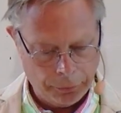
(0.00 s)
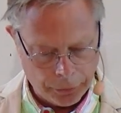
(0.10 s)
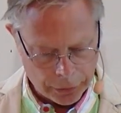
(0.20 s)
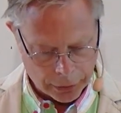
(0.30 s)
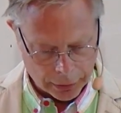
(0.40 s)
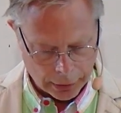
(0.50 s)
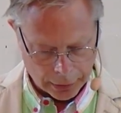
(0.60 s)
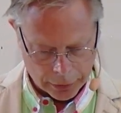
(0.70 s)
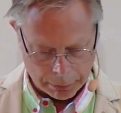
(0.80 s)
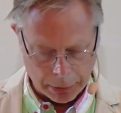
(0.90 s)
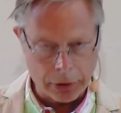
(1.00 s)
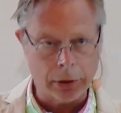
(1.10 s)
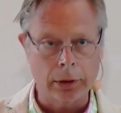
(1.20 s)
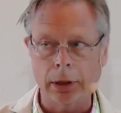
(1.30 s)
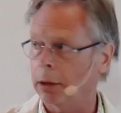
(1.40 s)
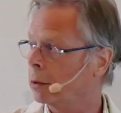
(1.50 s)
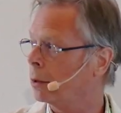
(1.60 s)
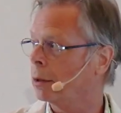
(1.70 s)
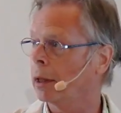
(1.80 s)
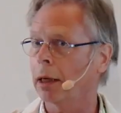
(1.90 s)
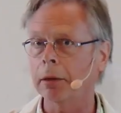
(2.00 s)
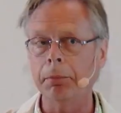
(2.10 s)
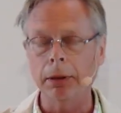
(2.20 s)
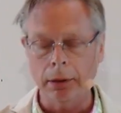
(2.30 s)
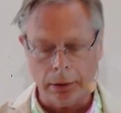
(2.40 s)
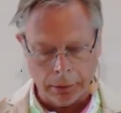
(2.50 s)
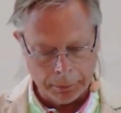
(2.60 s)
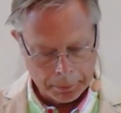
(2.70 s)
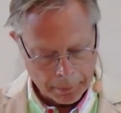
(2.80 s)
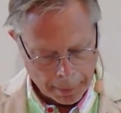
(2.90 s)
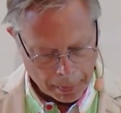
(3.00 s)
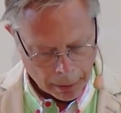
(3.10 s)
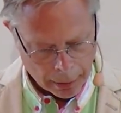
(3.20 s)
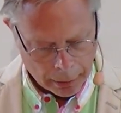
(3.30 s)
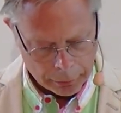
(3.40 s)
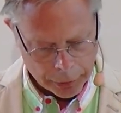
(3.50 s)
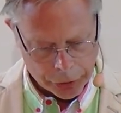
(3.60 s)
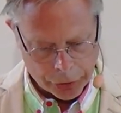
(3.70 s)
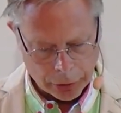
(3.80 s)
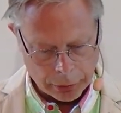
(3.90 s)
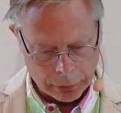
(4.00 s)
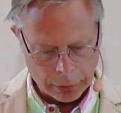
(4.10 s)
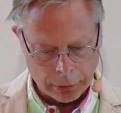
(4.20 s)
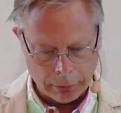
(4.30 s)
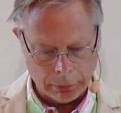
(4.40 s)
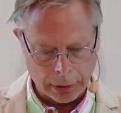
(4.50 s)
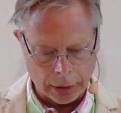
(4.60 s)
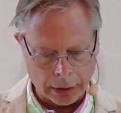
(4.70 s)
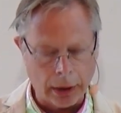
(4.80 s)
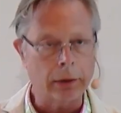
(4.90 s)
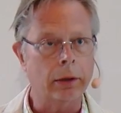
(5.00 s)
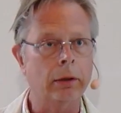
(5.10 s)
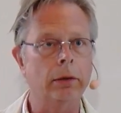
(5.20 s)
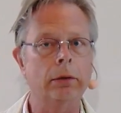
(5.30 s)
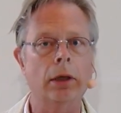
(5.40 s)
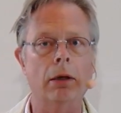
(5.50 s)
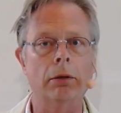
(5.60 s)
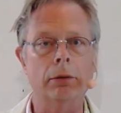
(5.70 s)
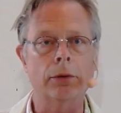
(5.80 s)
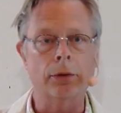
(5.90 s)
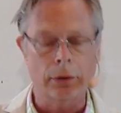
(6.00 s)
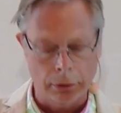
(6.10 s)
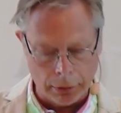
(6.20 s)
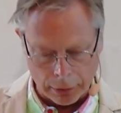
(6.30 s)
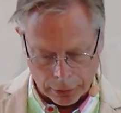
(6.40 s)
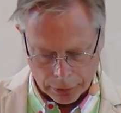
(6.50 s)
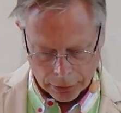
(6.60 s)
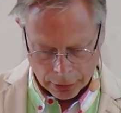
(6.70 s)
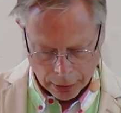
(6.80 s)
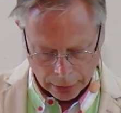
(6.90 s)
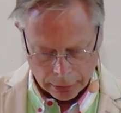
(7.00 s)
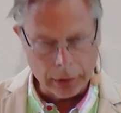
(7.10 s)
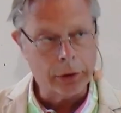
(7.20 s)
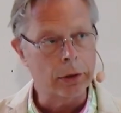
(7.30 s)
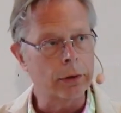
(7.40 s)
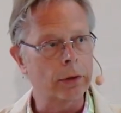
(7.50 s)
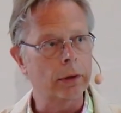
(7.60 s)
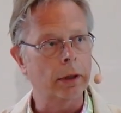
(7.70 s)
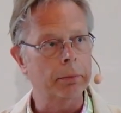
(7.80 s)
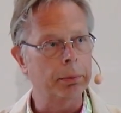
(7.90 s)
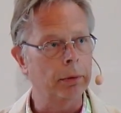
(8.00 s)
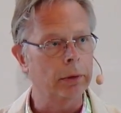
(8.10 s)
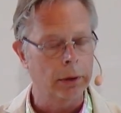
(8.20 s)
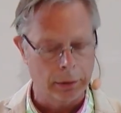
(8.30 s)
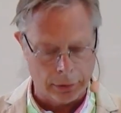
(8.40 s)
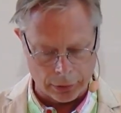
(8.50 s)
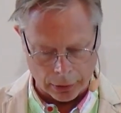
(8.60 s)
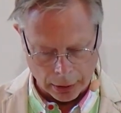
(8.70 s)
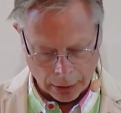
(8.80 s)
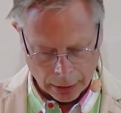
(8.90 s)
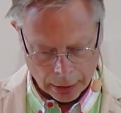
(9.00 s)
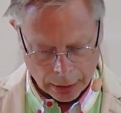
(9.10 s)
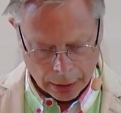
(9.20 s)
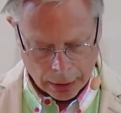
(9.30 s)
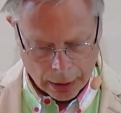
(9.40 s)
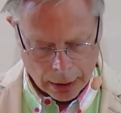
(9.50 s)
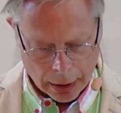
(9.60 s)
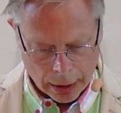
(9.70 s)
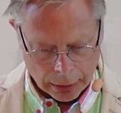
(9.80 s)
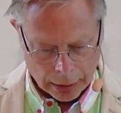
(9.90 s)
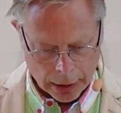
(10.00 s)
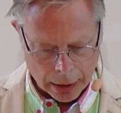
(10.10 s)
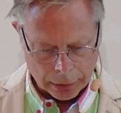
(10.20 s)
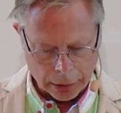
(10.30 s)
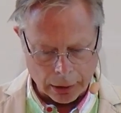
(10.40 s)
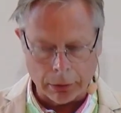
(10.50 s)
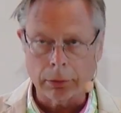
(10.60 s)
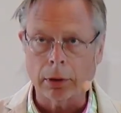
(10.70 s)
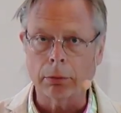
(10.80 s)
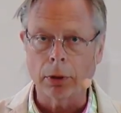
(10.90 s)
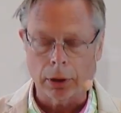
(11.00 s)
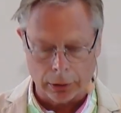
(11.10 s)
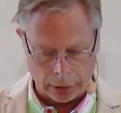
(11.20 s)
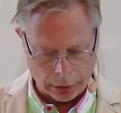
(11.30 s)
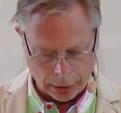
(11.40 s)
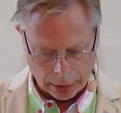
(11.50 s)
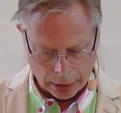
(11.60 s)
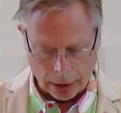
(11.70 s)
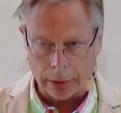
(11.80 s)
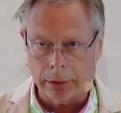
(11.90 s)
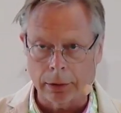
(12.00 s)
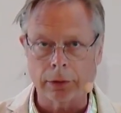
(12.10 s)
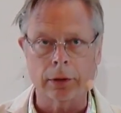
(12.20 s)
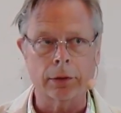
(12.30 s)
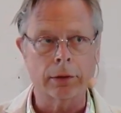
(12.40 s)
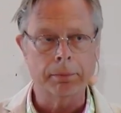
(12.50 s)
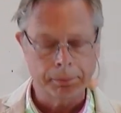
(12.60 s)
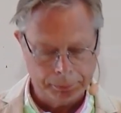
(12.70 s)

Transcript: physical exhibition here in the A building, we show with a catalog how students, teachers and employees carried out their work at distance.